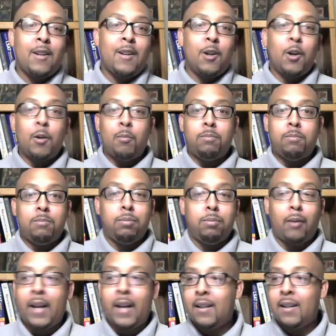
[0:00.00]
or
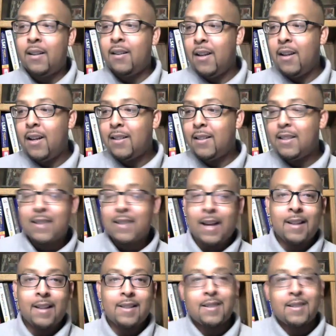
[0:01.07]
Brandon
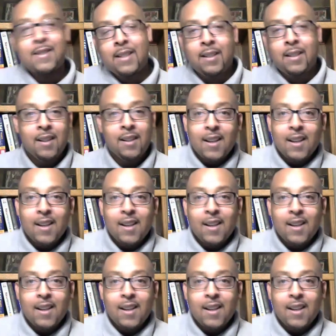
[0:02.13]
decided to cheat